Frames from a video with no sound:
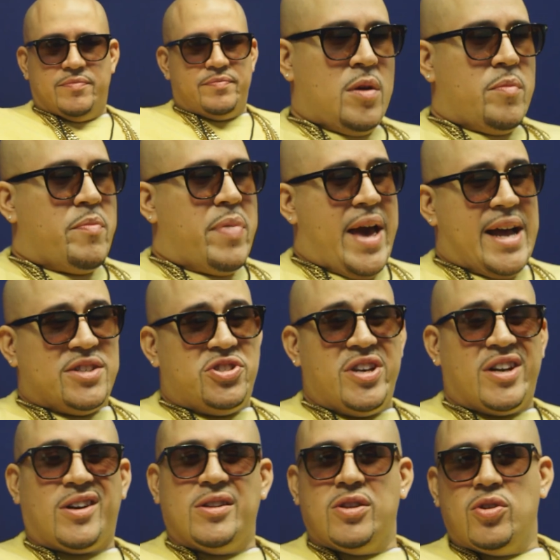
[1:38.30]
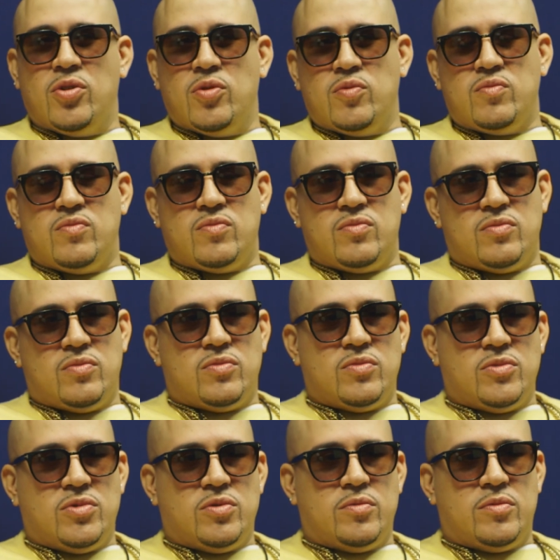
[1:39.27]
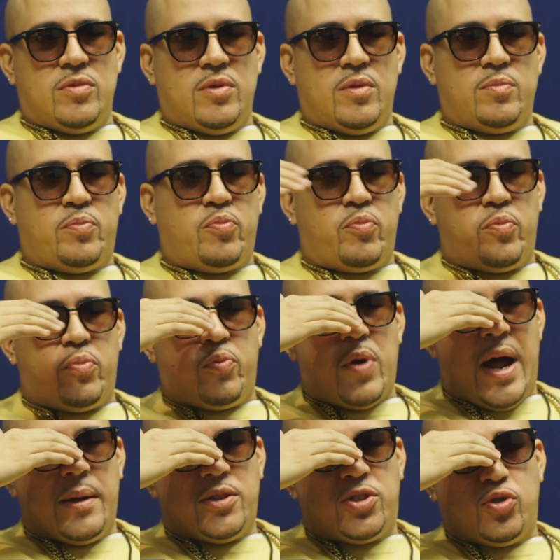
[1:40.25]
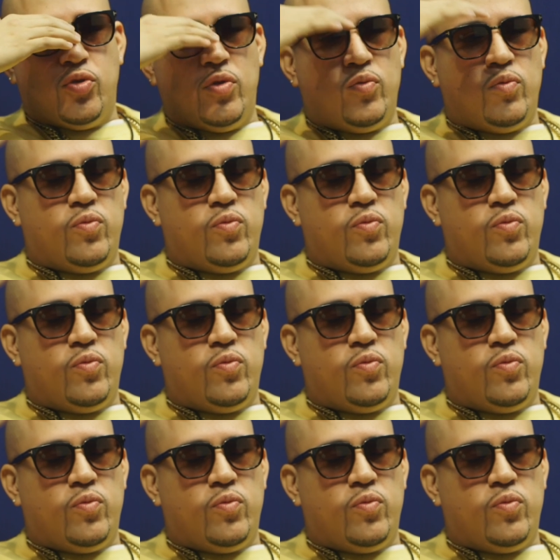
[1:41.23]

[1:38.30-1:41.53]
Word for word: a bad chick, a little, probably too,